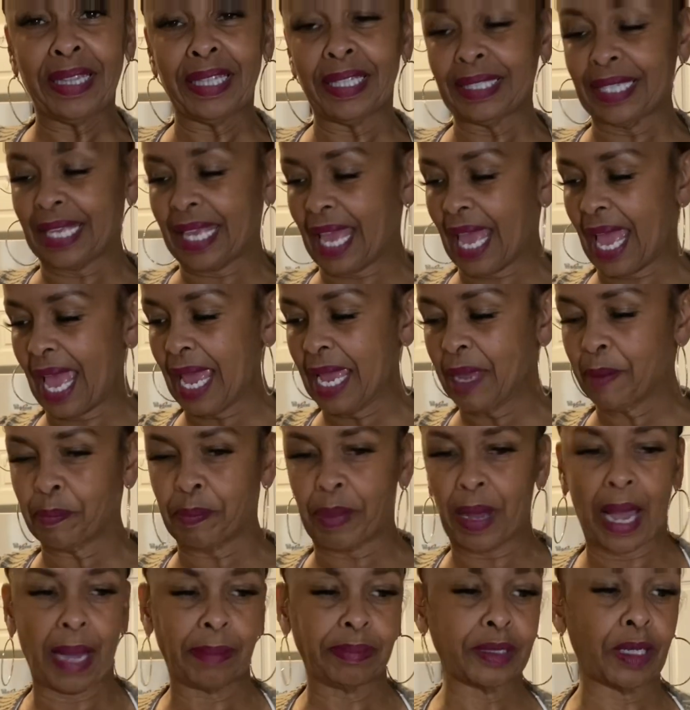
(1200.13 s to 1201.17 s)
the cake
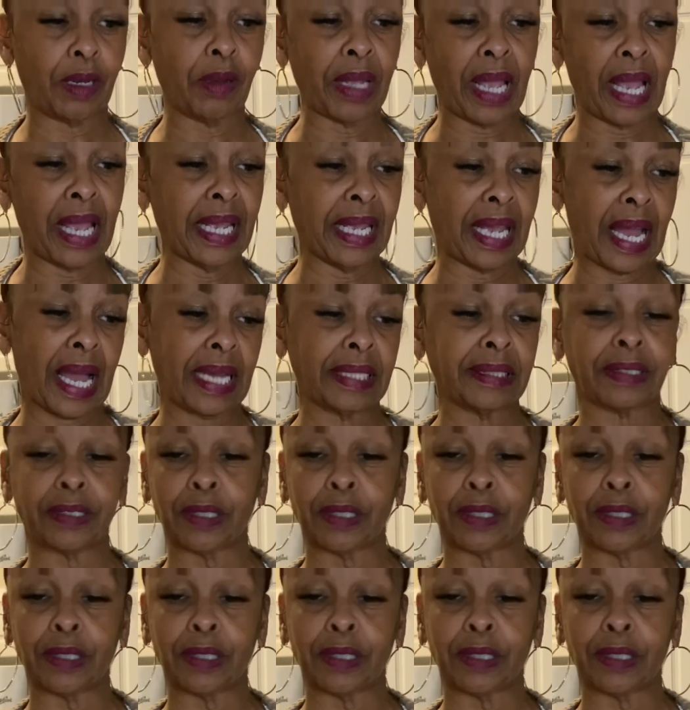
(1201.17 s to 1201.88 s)
pops. Okay, guys,